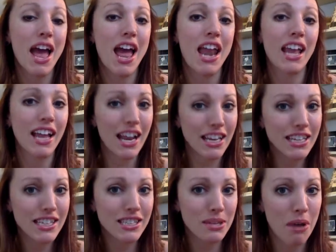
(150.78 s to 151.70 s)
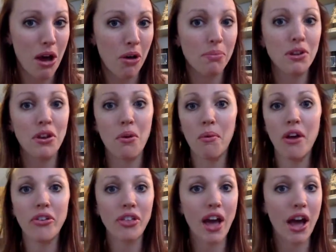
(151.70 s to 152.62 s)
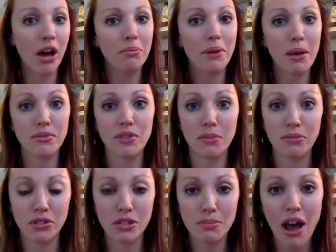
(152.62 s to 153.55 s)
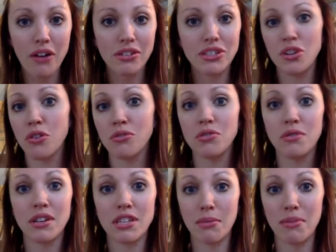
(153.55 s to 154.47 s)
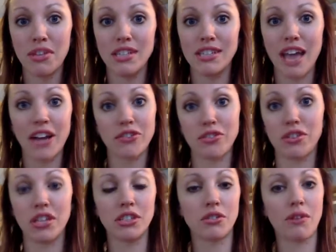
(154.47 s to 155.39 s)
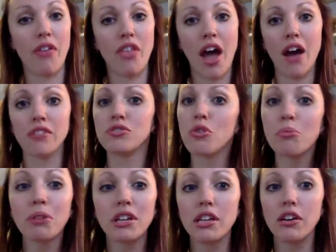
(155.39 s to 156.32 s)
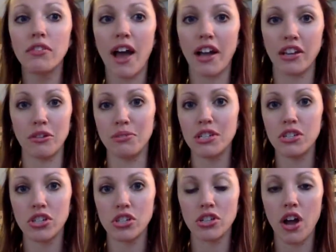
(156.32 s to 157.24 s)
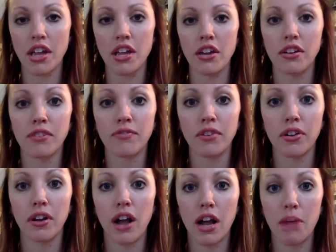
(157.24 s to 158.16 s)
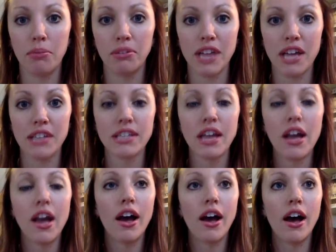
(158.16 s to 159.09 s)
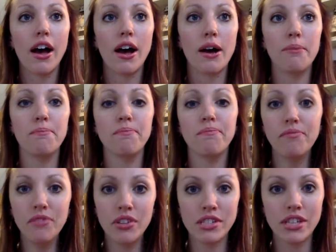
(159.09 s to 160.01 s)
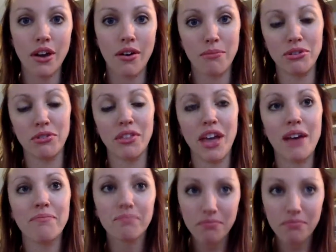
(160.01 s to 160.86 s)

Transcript: And I kind of need some help, whether that help comes from your spouse, doing some of these extra things around the house. Normally Neil vacuums. He's just not here for a couple days. So I'm doing that.